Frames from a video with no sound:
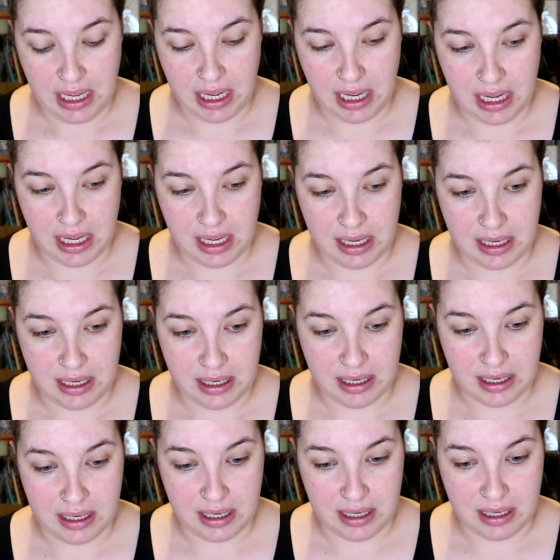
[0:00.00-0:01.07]

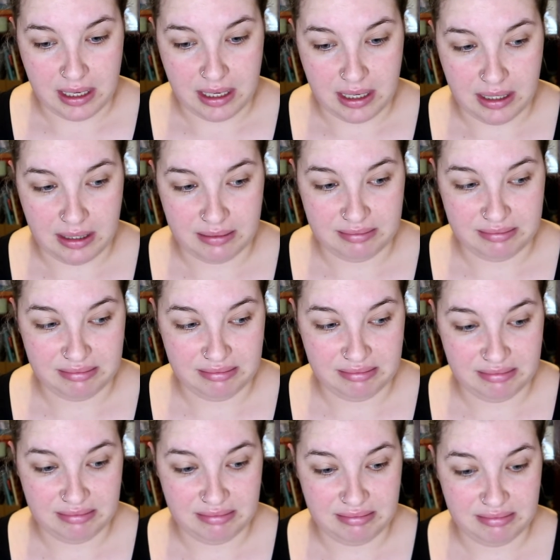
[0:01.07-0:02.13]
and
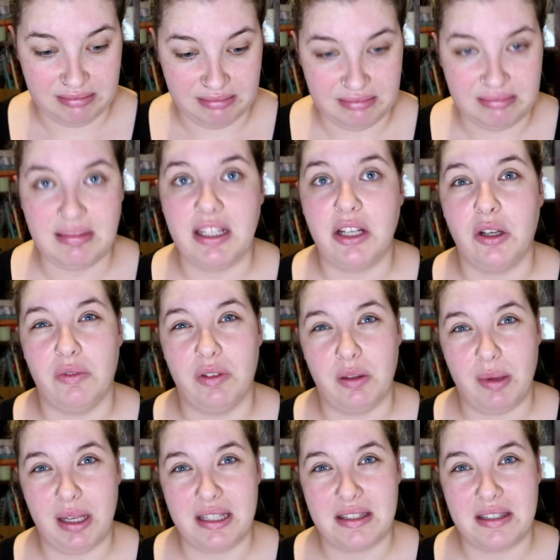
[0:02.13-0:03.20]
hope for the
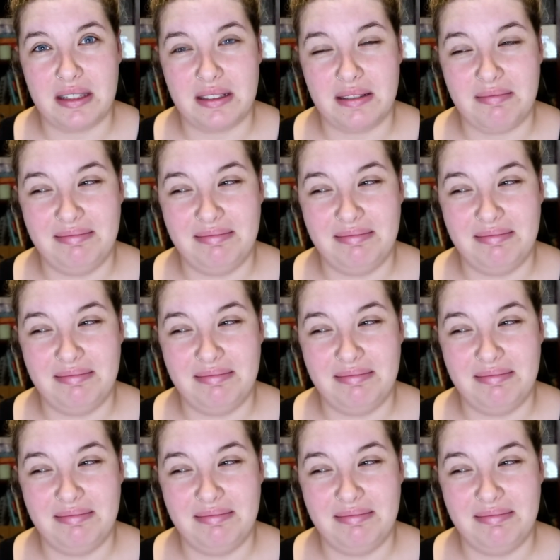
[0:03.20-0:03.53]
best.